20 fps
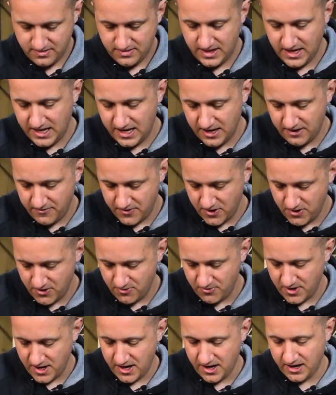they give
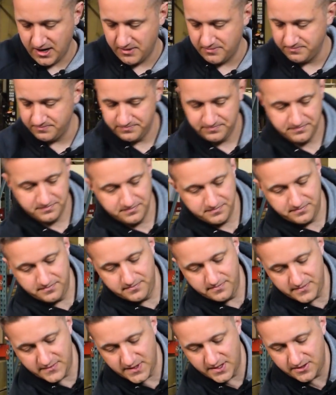you,
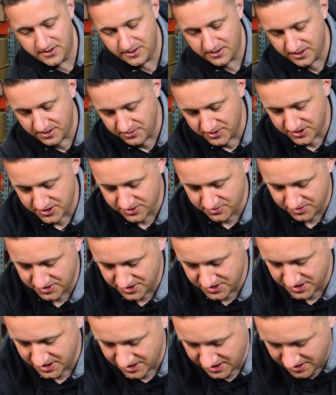give me just 1
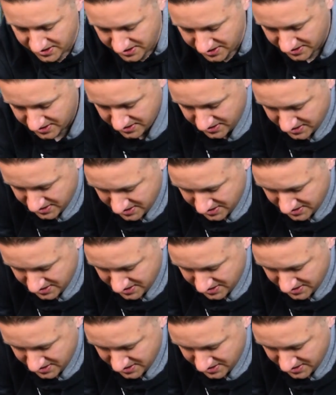second here.